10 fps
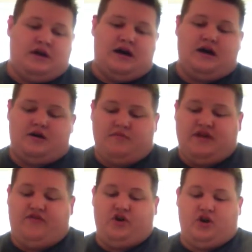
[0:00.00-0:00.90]

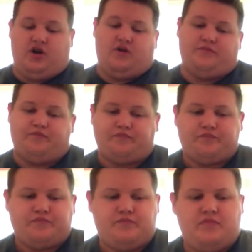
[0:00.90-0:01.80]
If you're
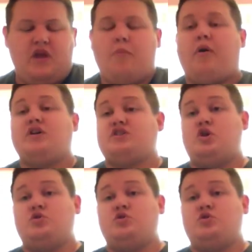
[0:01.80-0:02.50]
a person